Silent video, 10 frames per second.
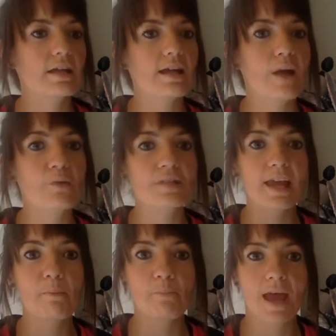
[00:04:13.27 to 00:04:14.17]
I wasn't
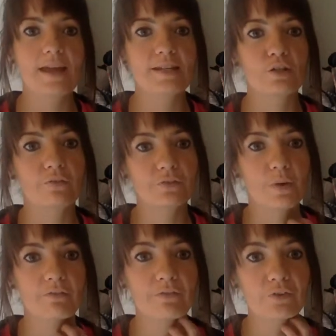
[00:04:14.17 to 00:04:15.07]
getting paid enough to
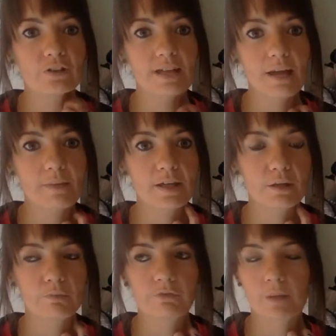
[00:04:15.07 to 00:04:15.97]
have a full-time
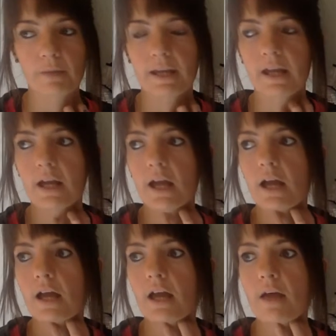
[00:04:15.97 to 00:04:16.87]
income from it,
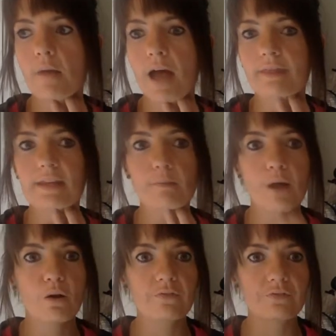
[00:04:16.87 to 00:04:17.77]
and the
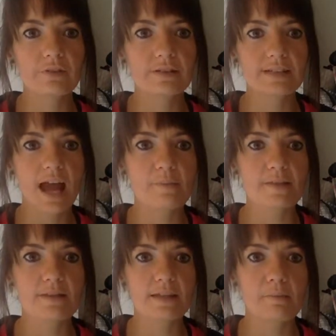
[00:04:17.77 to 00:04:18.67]
amount of time
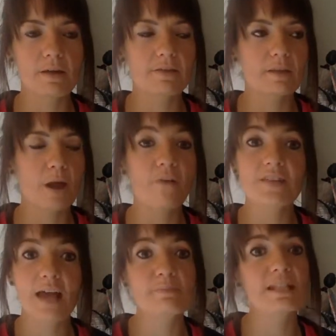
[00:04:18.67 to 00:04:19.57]

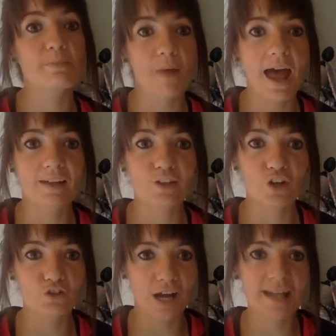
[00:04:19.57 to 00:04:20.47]
spent
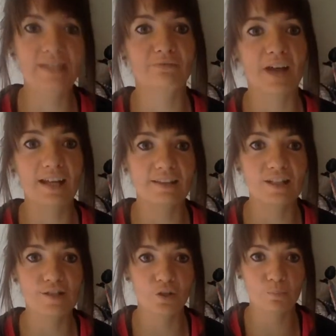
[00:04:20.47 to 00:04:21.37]
on trying to find
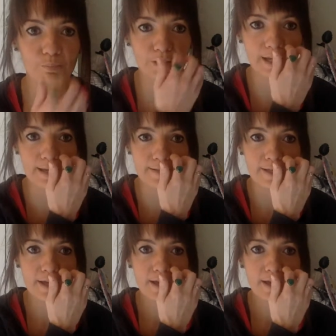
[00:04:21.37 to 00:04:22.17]
these companies,